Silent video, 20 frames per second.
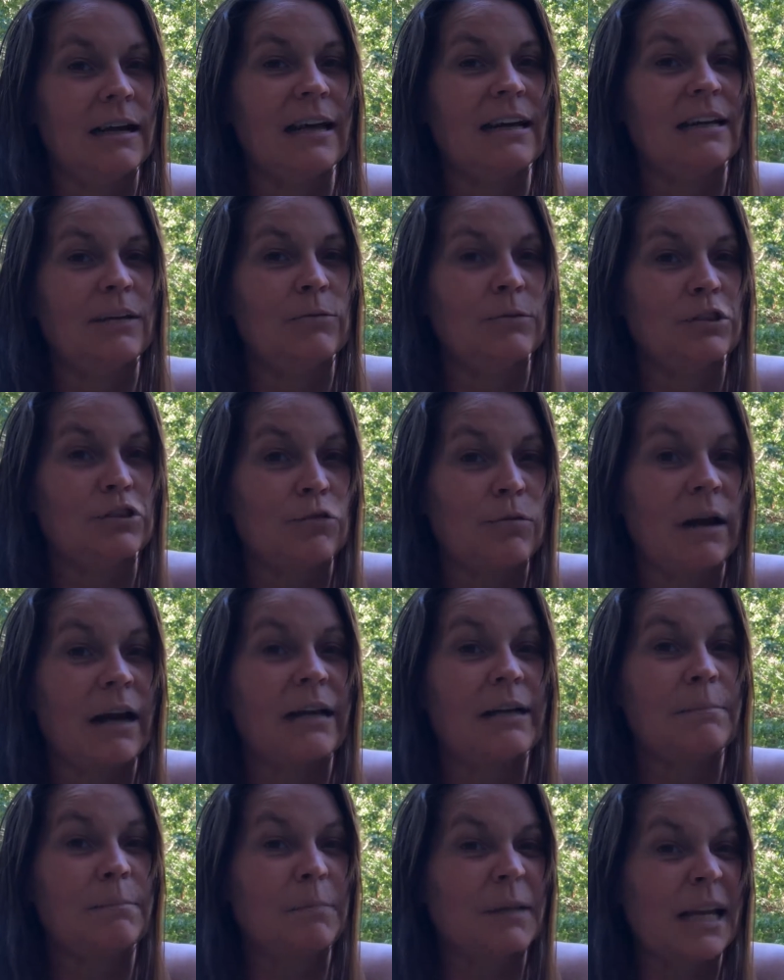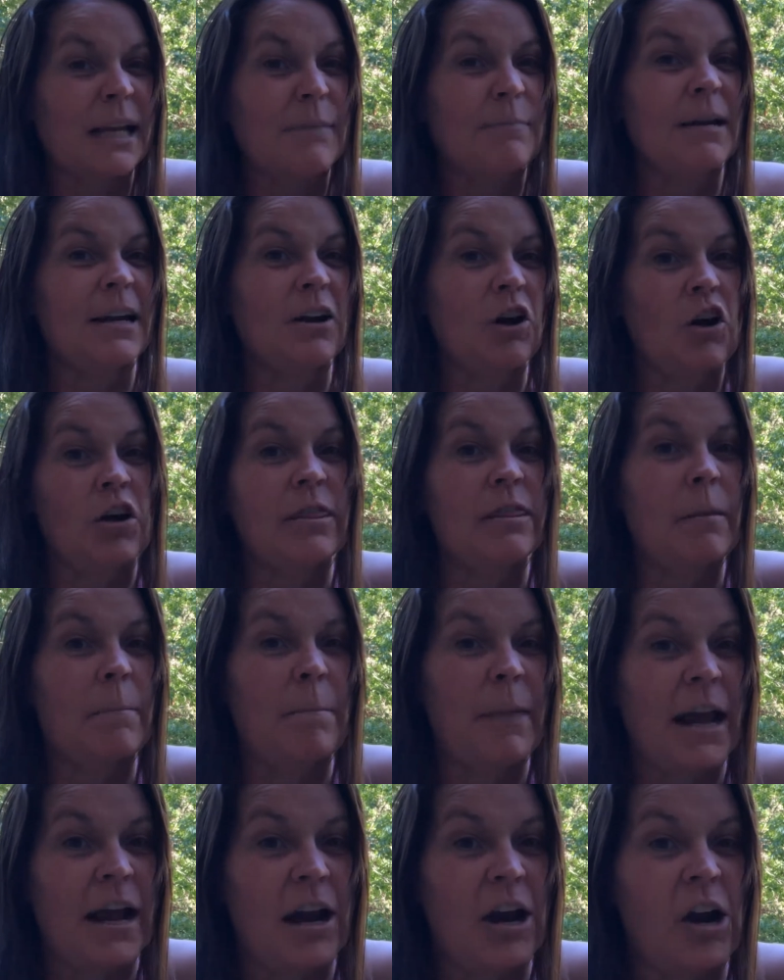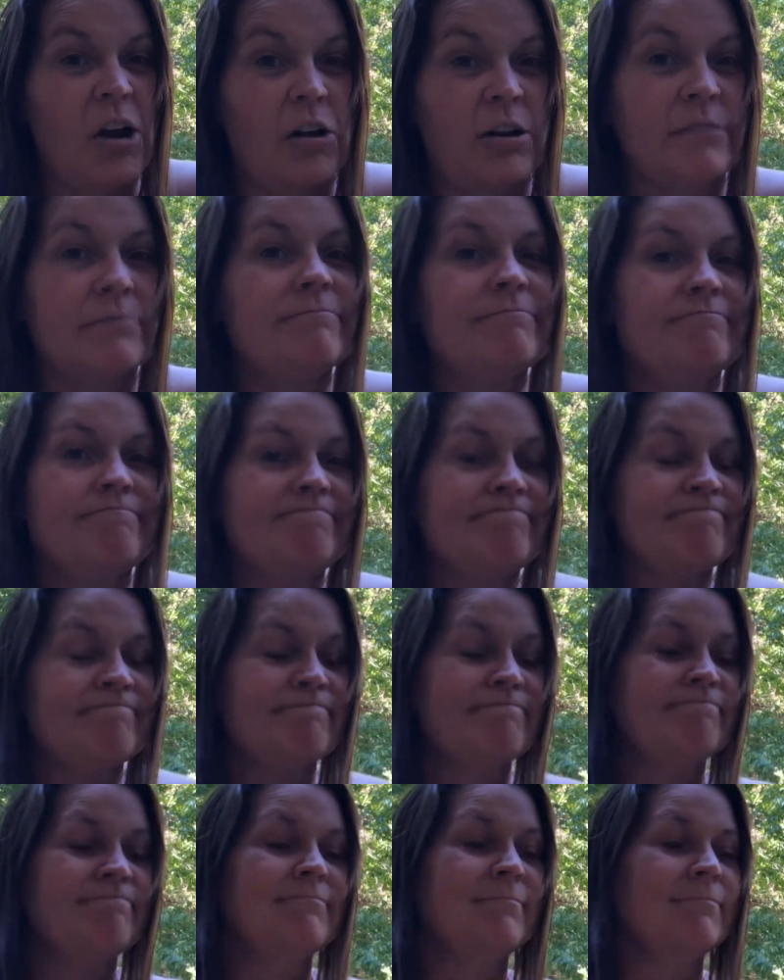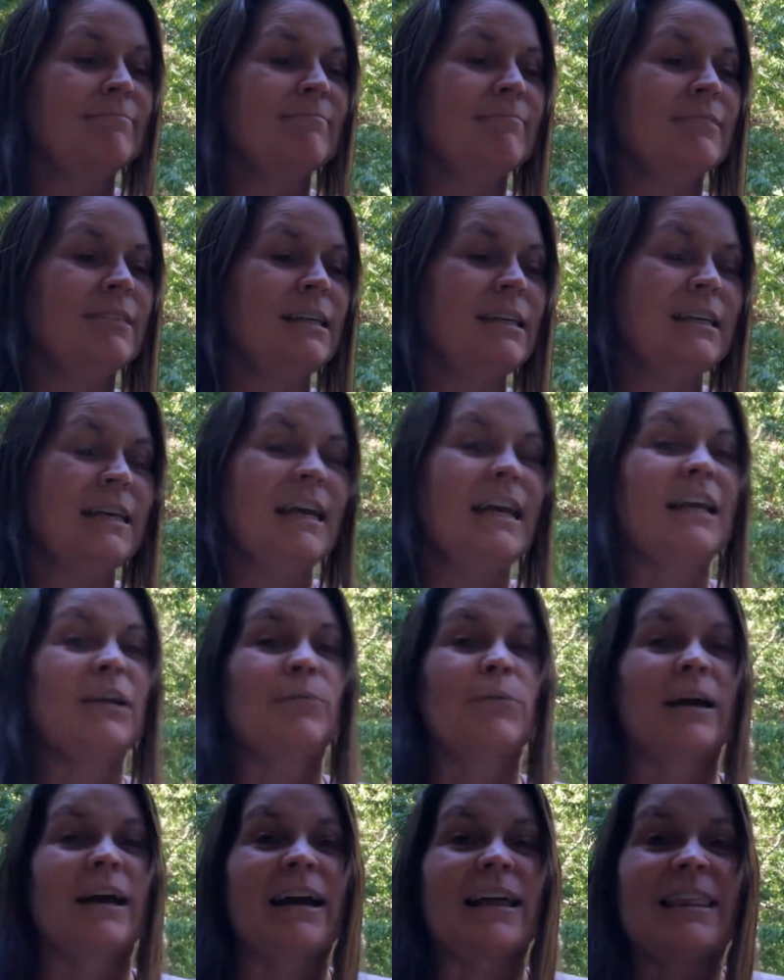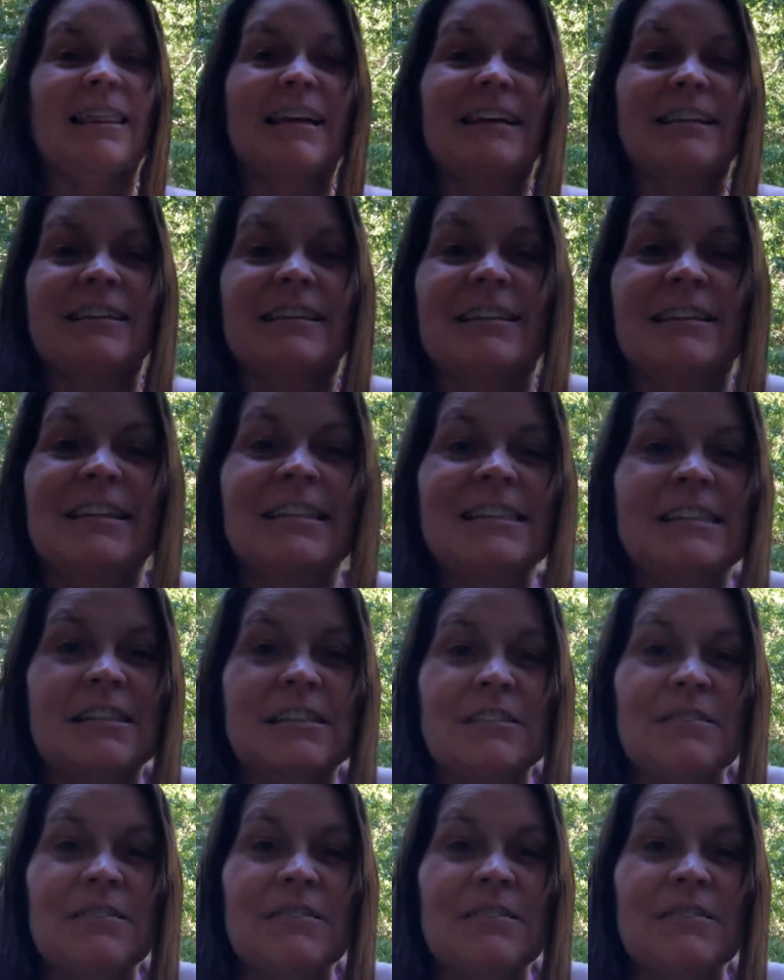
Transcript: and he would try to blame it on the bear. Anyway, I think that this is a